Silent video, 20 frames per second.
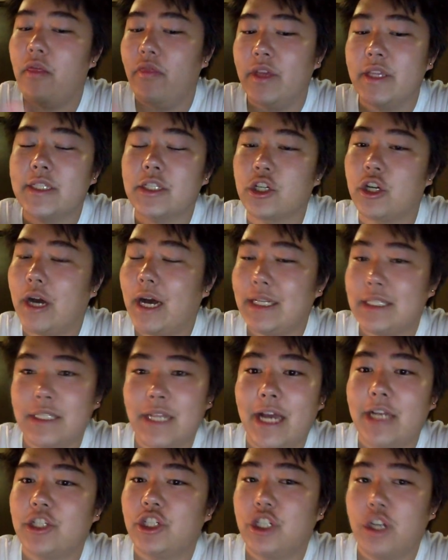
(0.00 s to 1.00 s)
This girl has
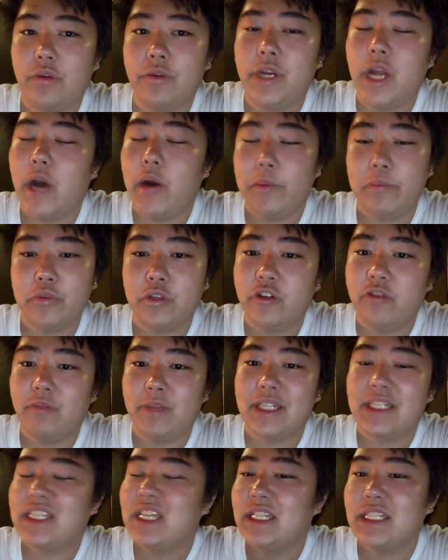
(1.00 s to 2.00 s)
not shown no
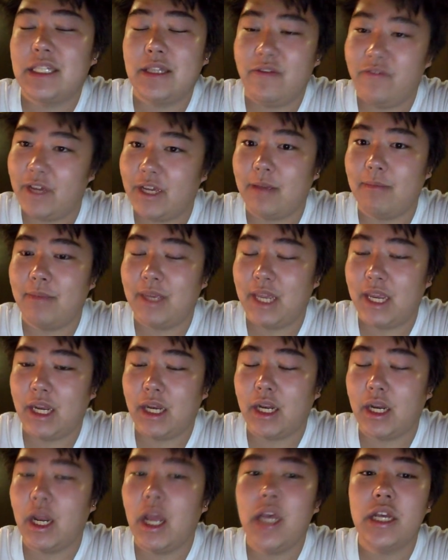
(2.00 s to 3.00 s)
improvement since the fucking
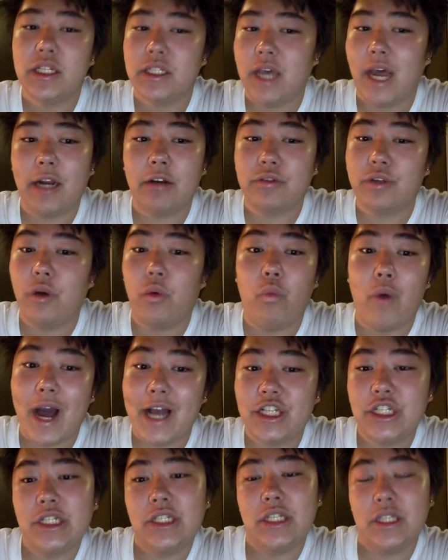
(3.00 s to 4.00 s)
beginning. So I don't know
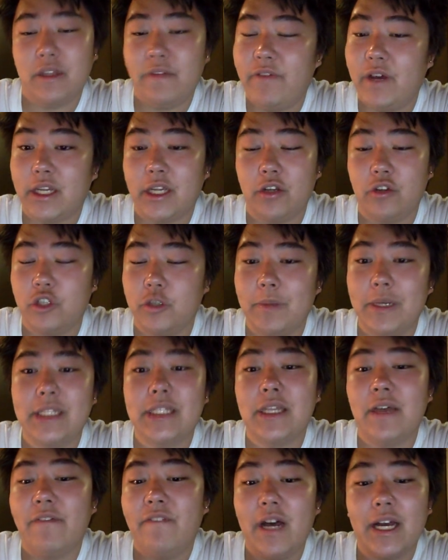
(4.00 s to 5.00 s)
why she's in the fucking group.
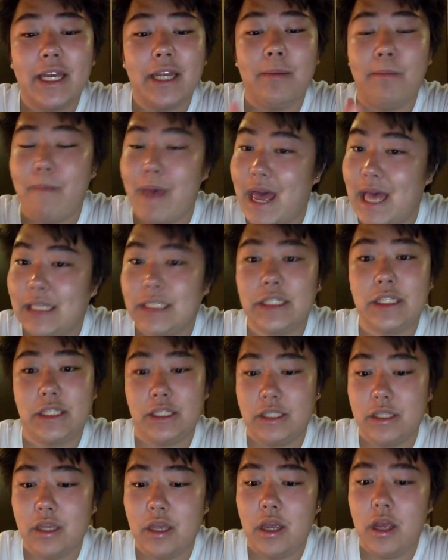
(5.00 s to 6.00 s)
It's a fucking
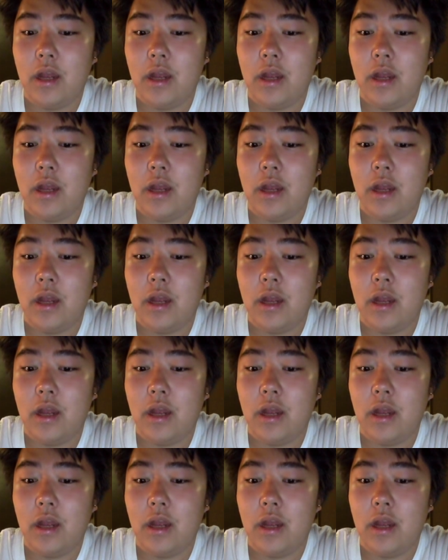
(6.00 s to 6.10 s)
mess.